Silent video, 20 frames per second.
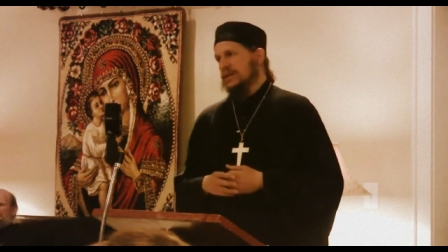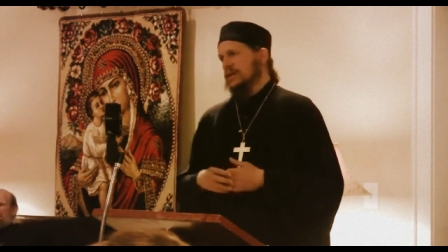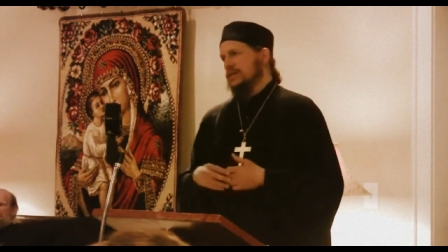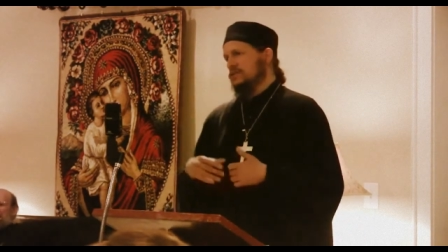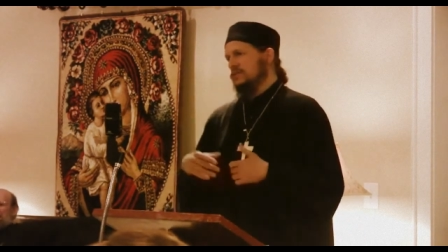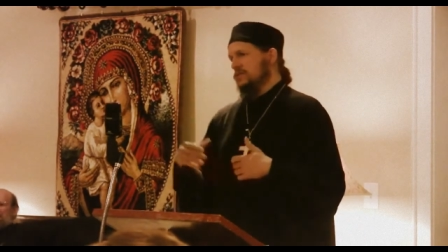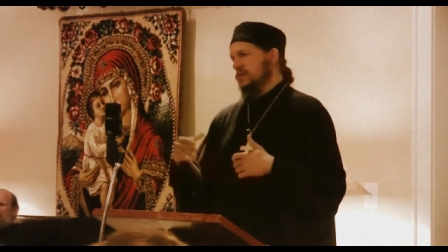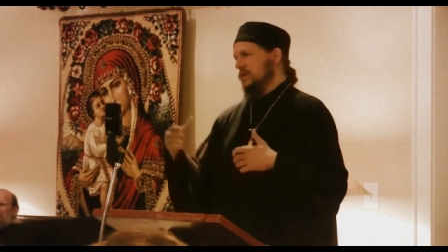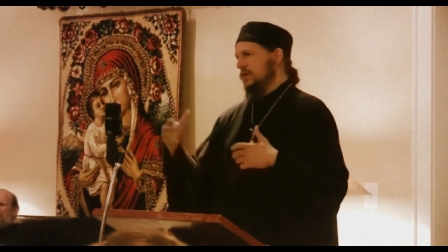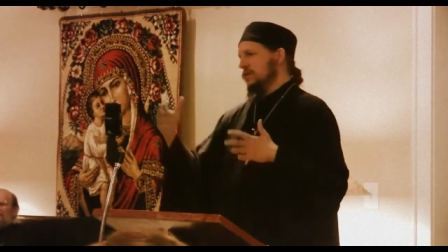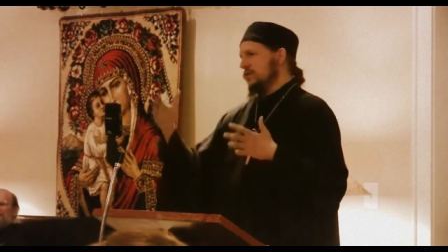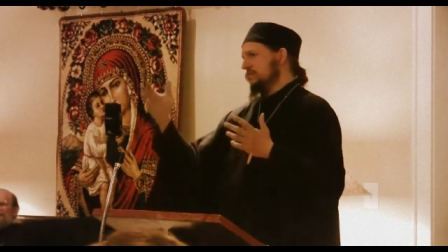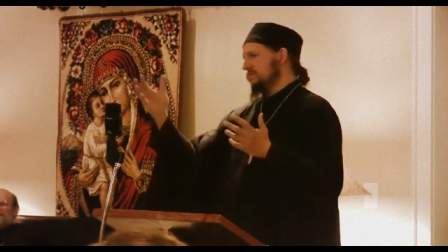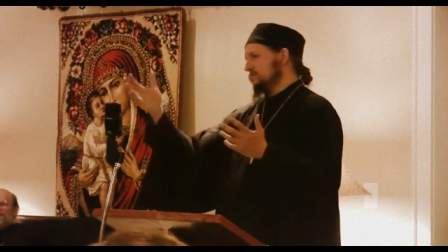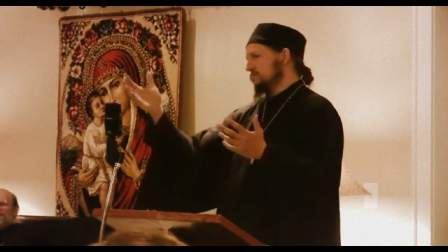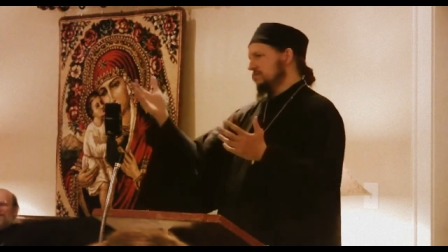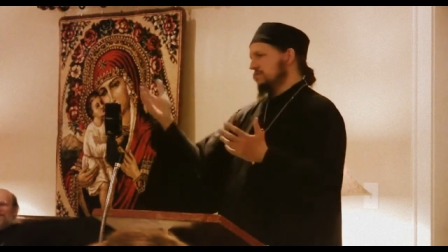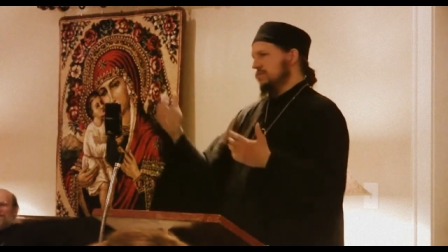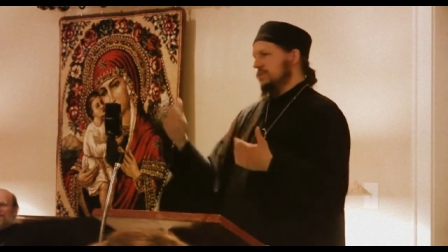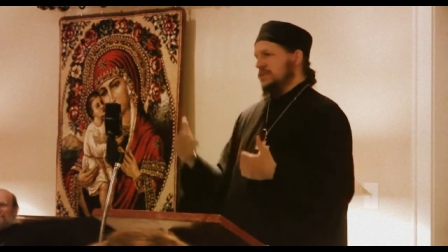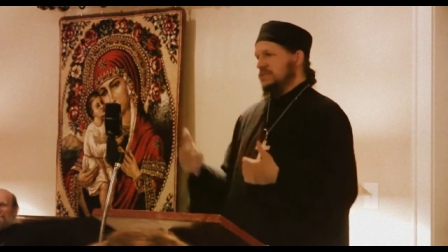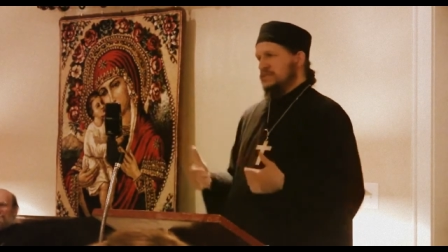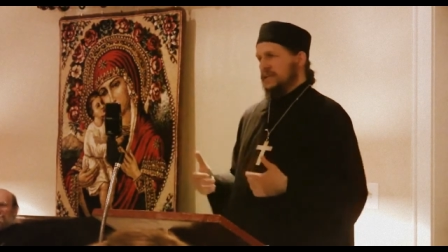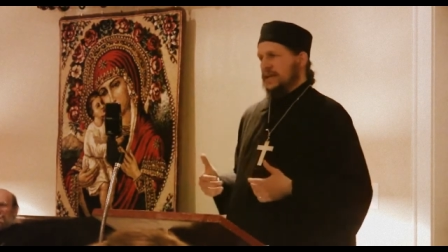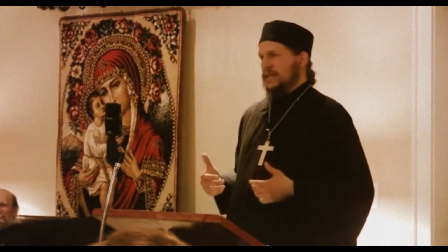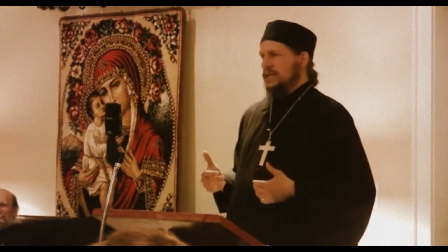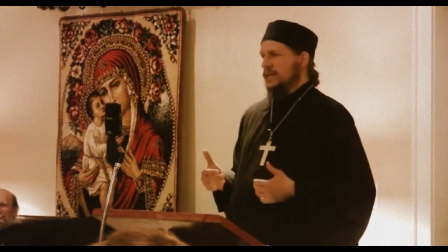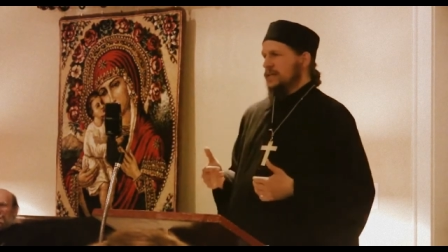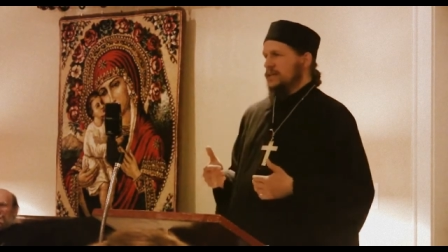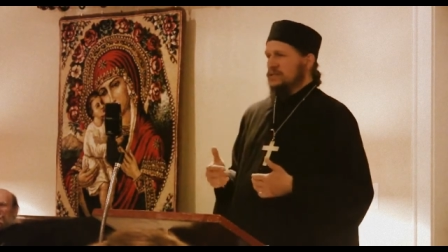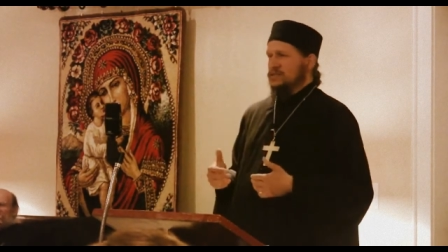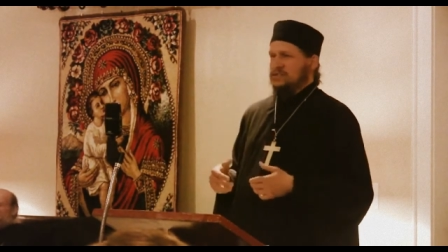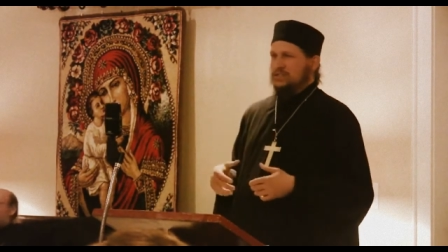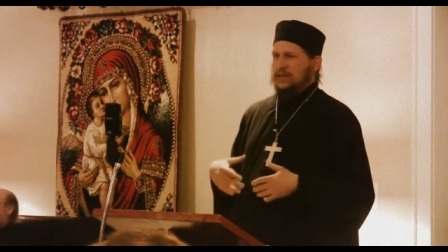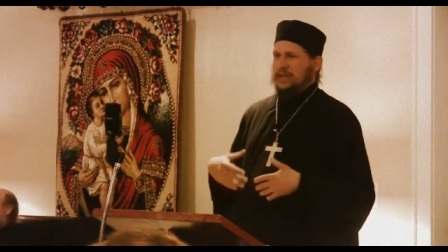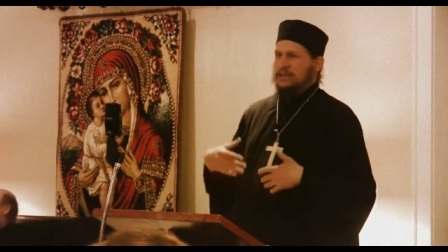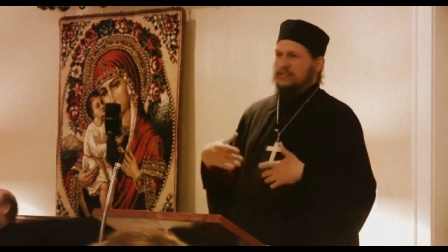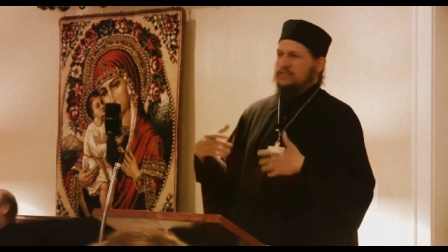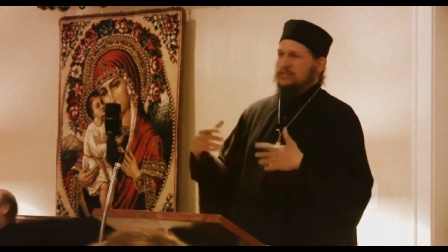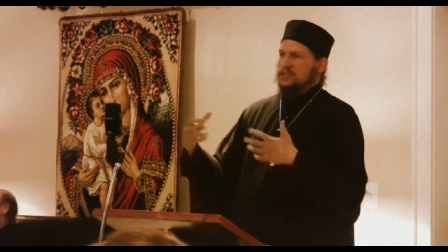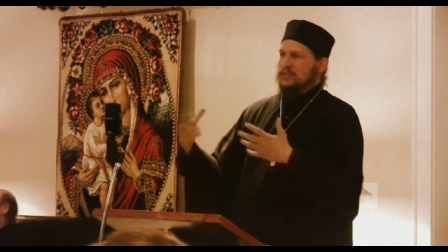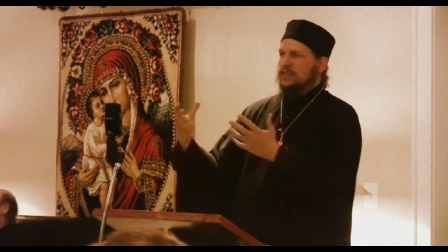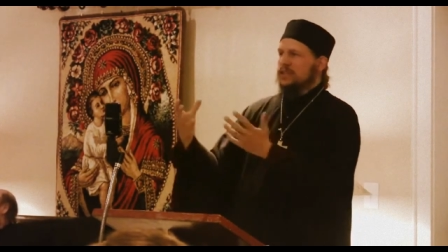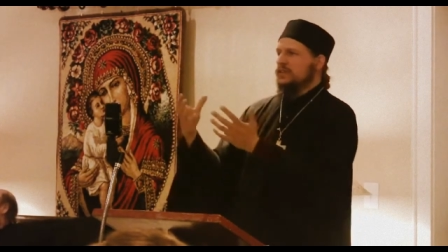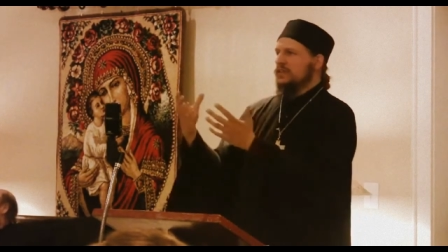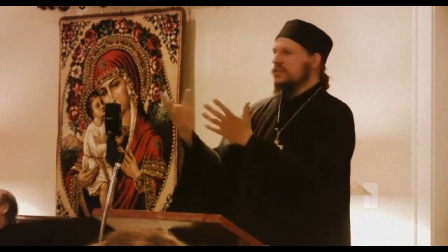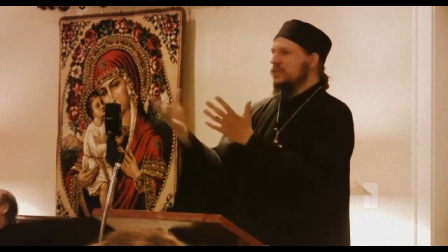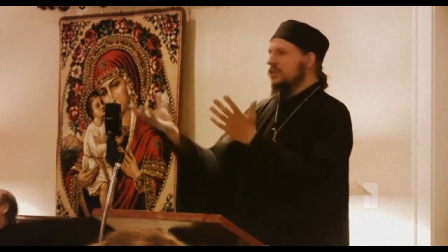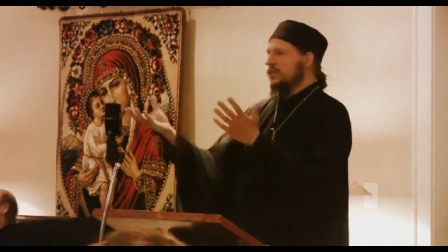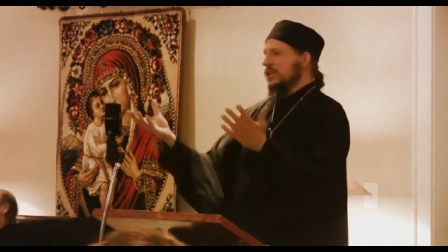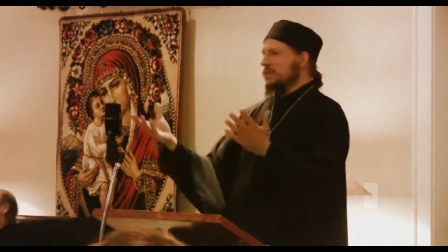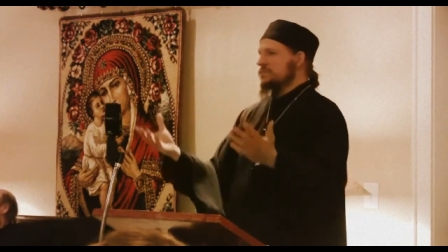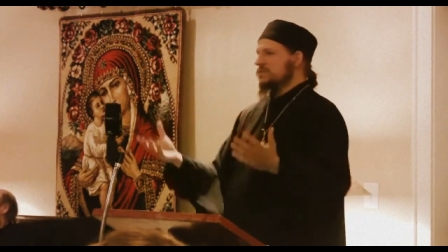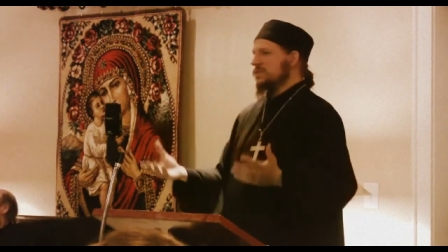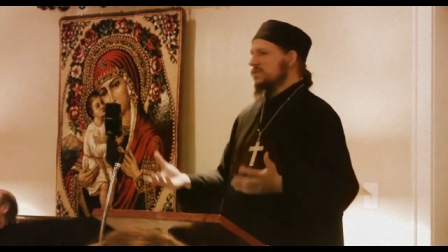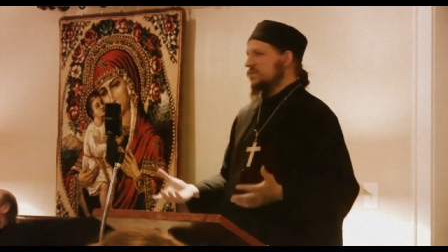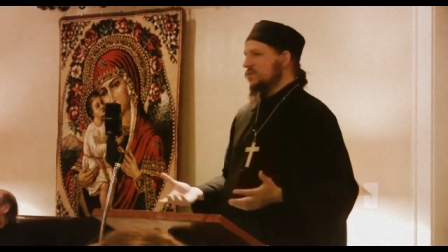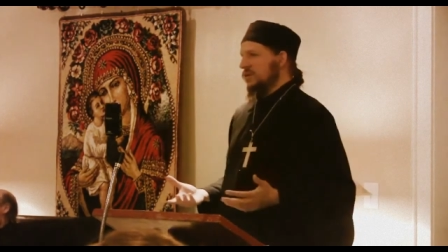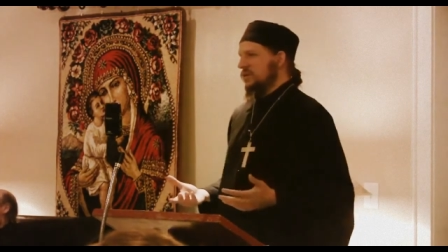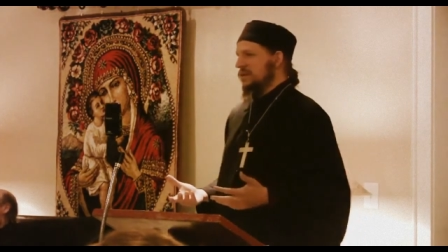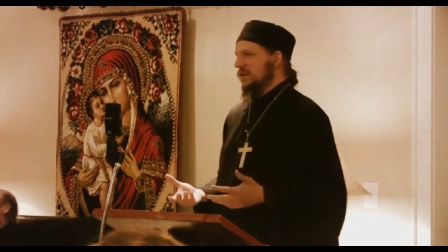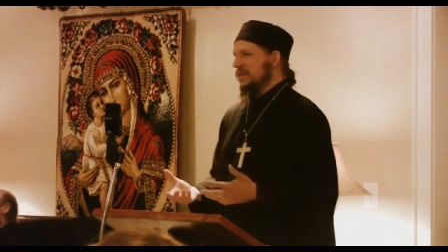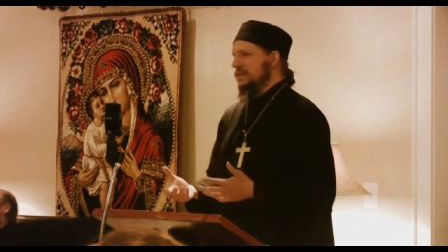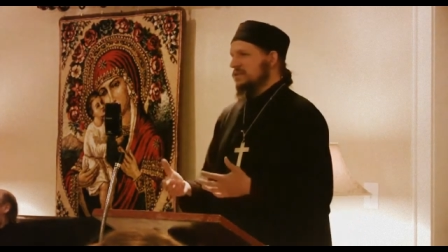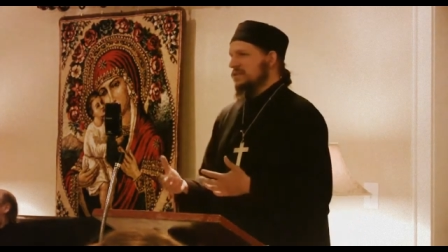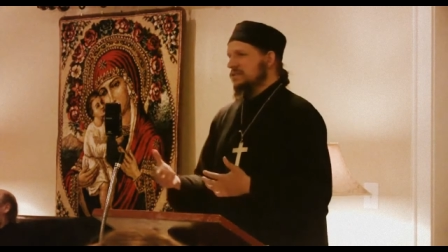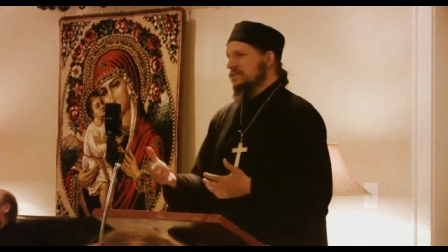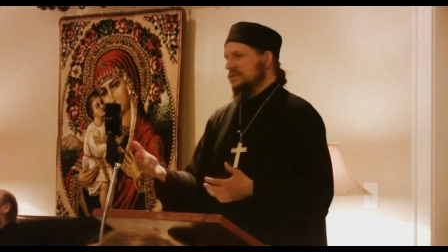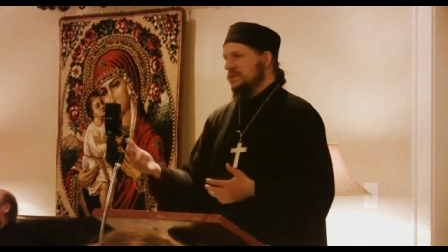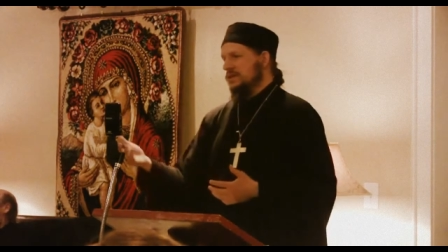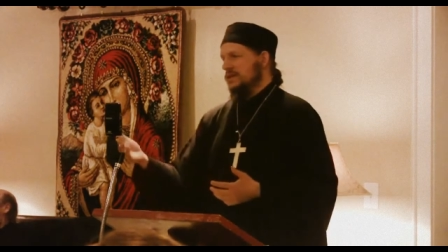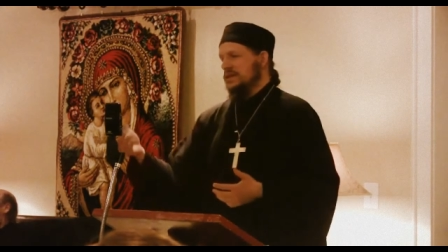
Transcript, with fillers: and so it's not in English yet, so you get a little glimpse of what that's,